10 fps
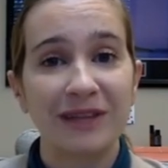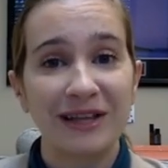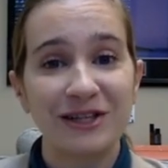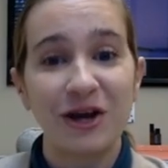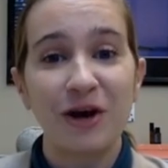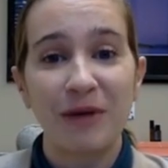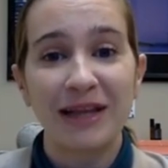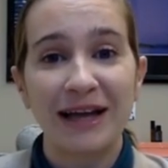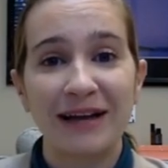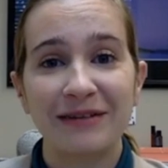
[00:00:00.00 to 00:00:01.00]
Let's talk
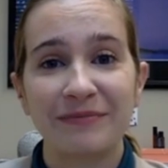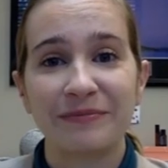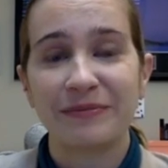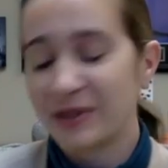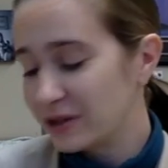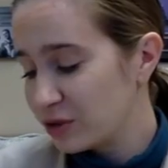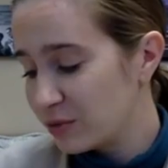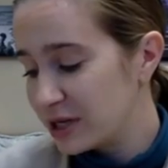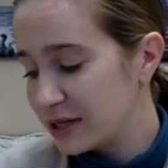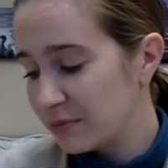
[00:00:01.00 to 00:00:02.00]
about that.
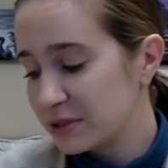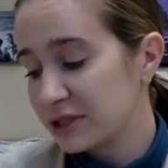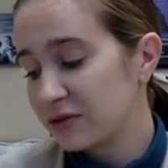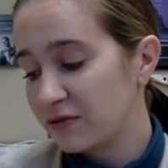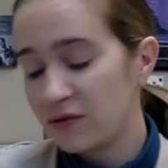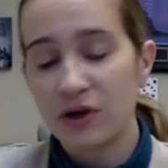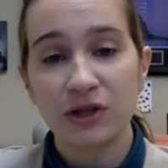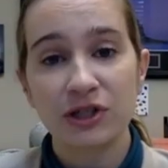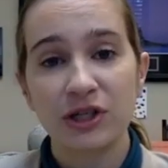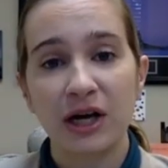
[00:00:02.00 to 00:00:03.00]
3 tips.
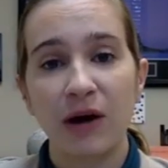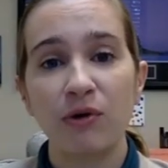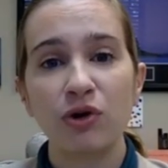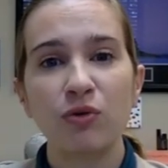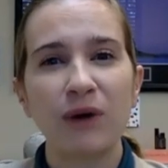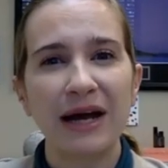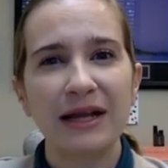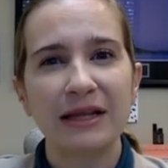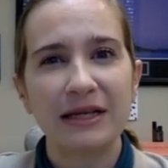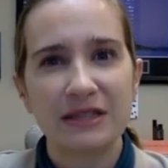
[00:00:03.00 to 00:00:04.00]
First, I want you to write
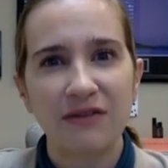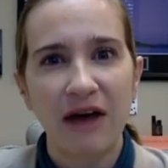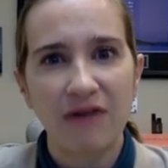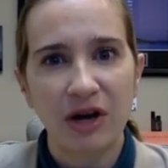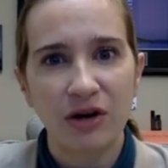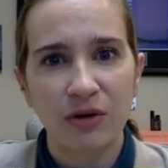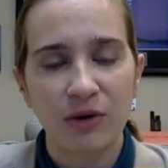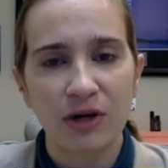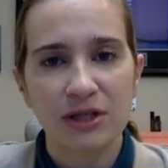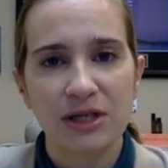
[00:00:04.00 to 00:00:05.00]
at least 500
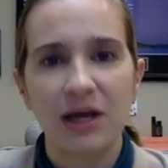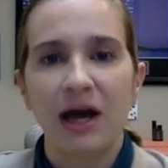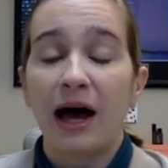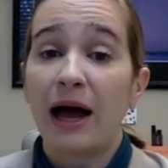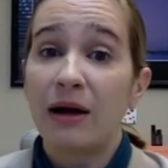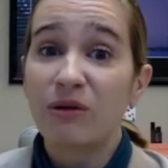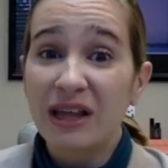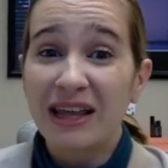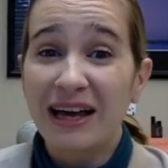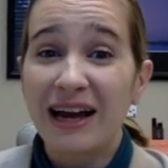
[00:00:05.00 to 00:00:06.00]
words. I
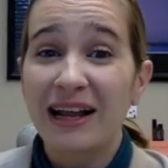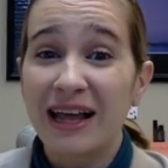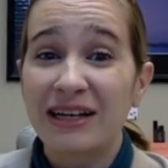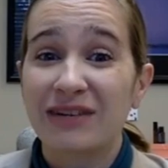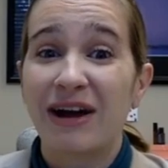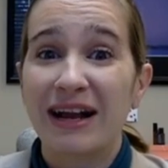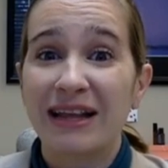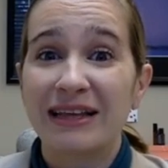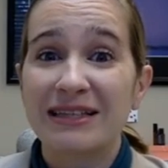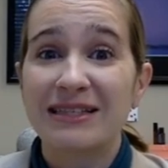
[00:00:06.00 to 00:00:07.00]
really kind of like to write
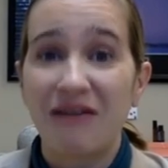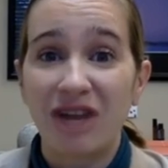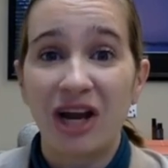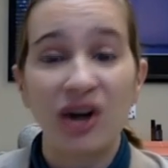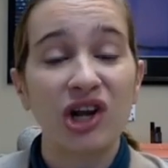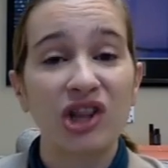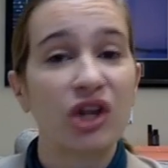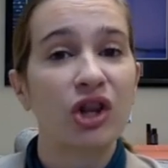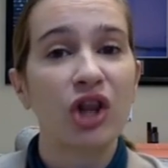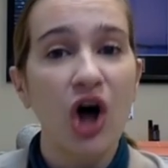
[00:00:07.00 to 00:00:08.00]
at least 700.
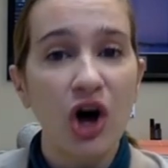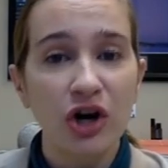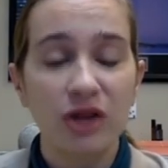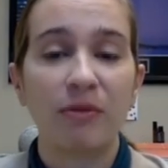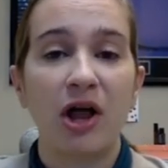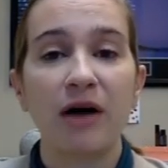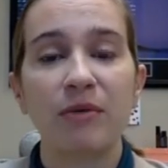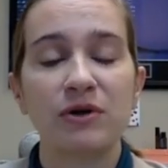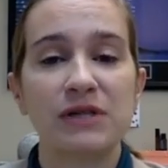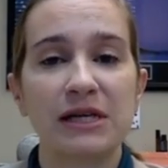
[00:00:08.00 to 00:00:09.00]
The longer the
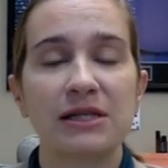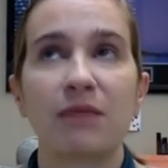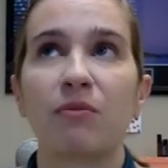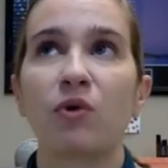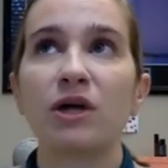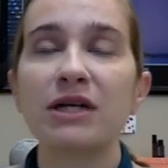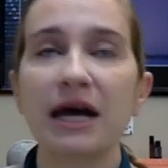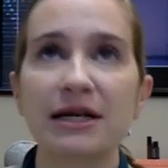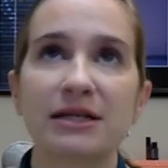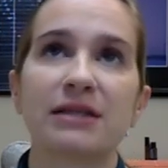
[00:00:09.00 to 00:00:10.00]
blog post is, the more
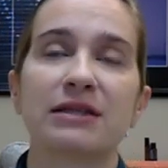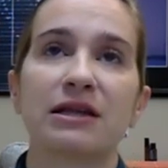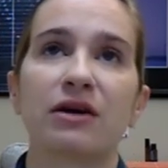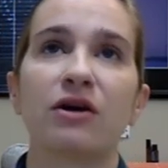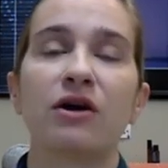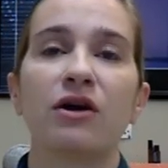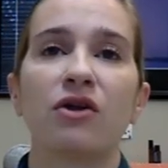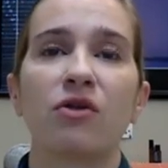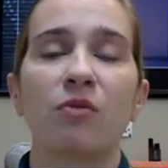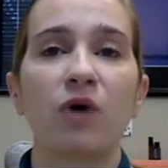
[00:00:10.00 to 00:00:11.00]
text that's in there,
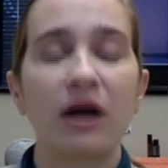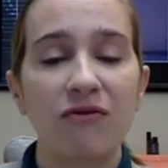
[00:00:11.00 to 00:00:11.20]
the more